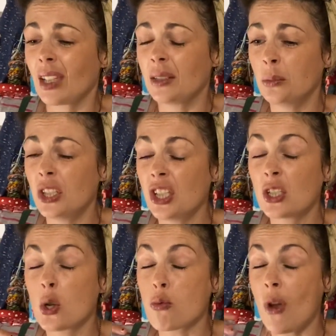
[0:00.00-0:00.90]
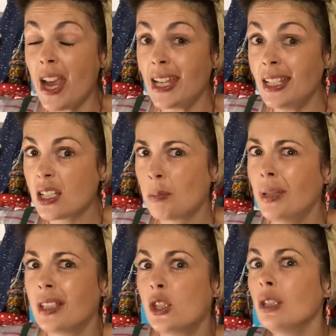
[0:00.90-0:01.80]
which is great,
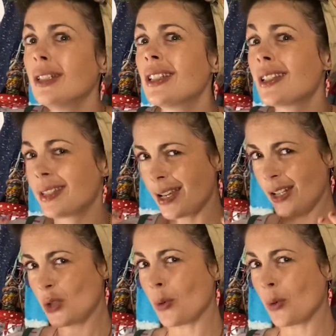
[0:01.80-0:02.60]
but you'll understand